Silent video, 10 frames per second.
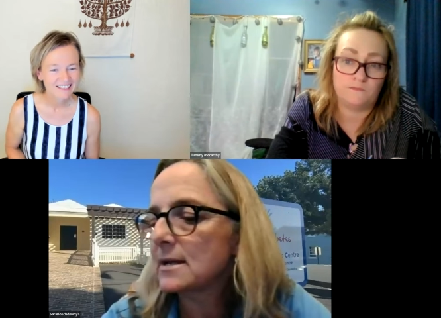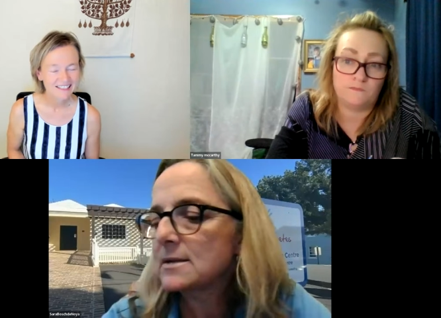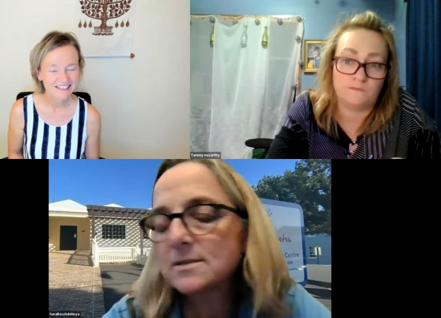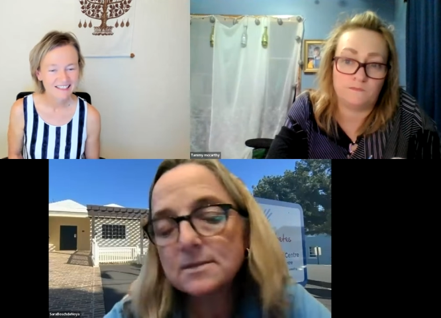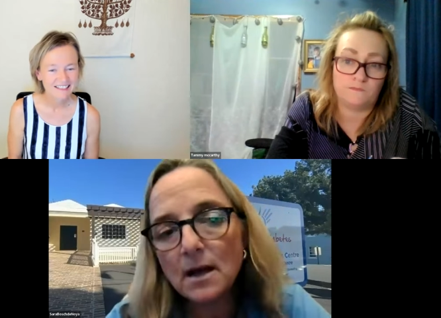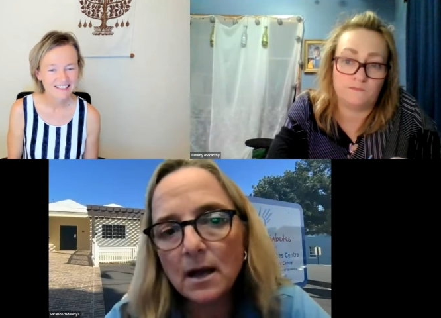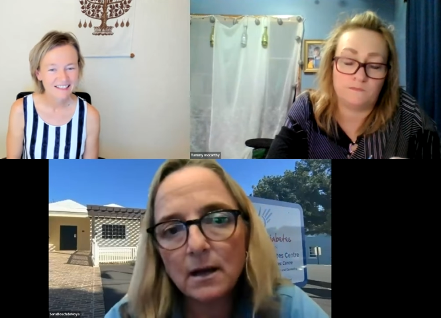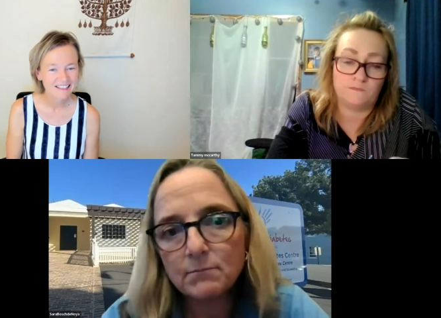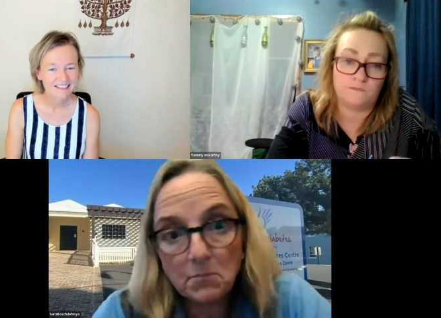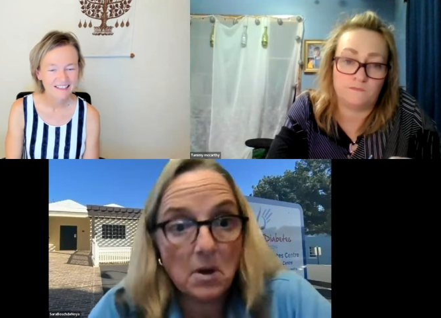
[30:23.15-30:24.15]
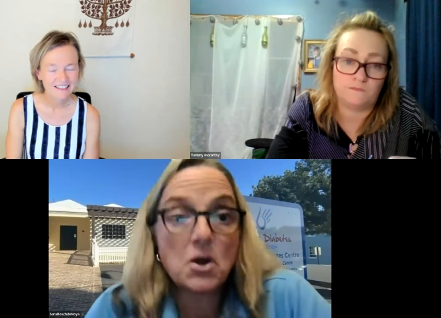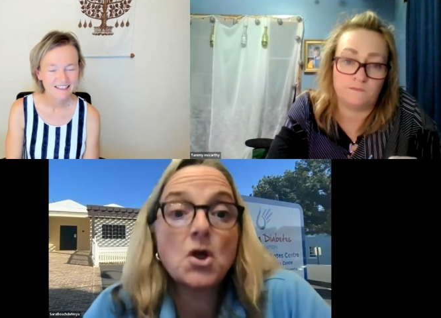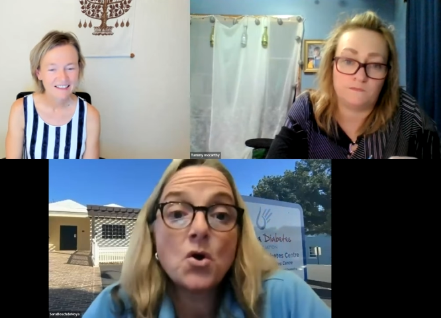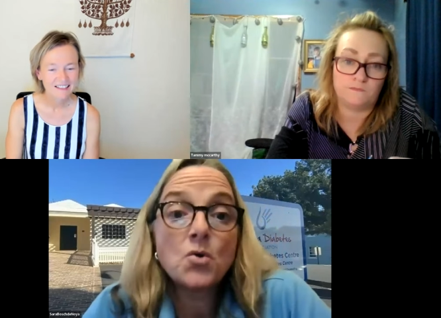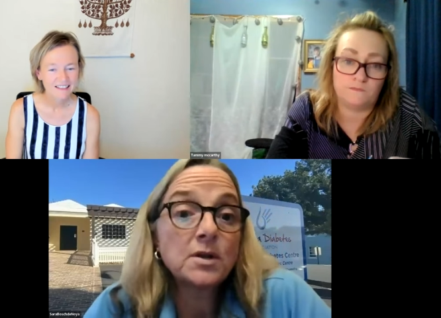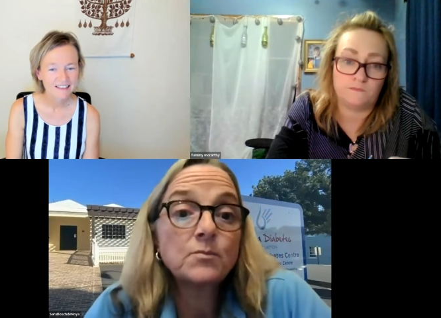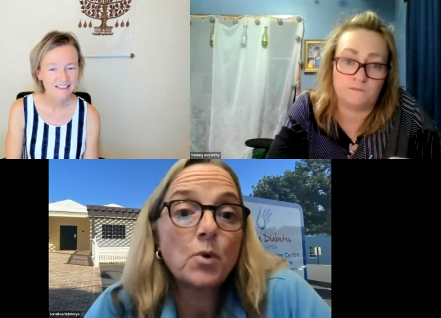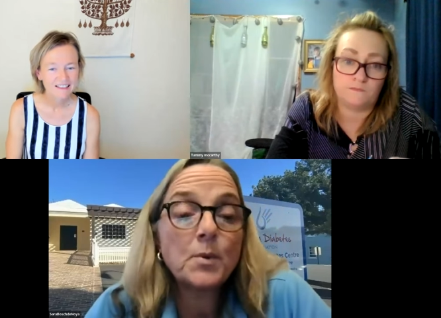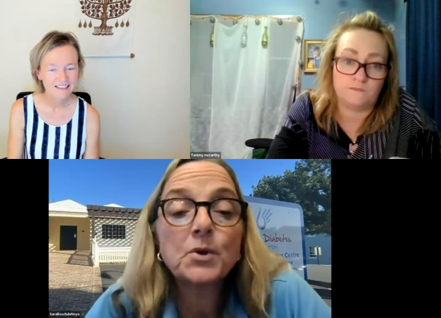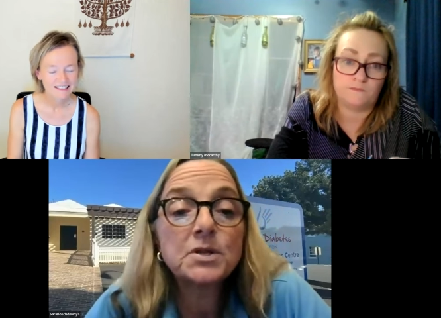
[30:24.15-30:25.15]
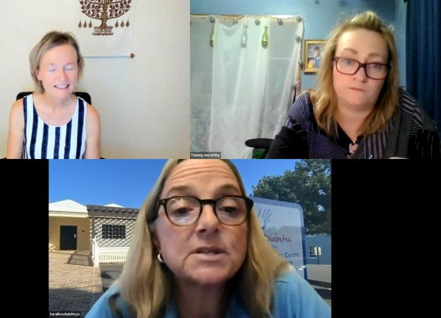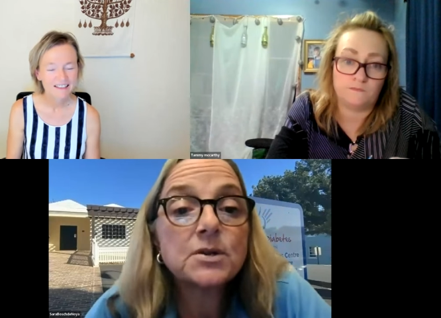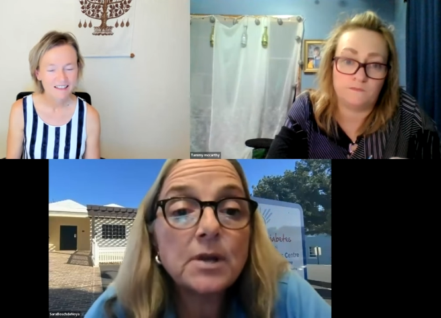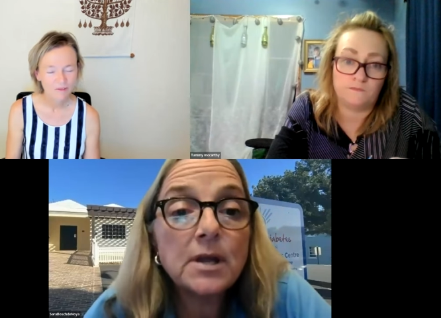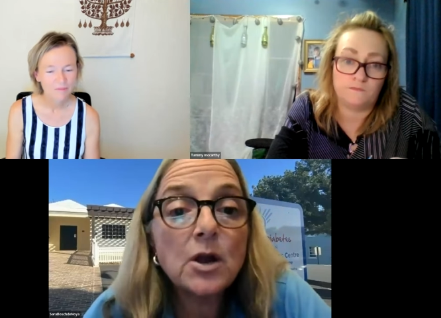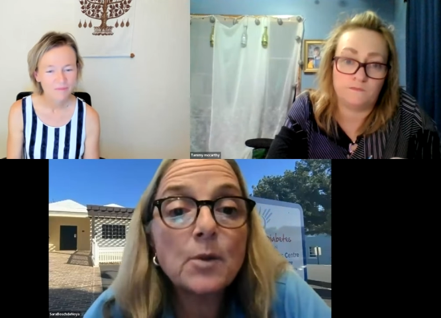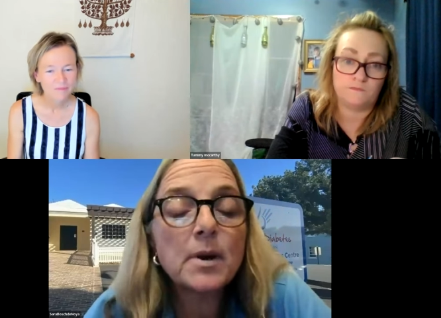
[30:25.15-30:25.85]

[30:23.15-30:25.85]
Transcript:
Speaker 1: is uh, low, can, what we consider here.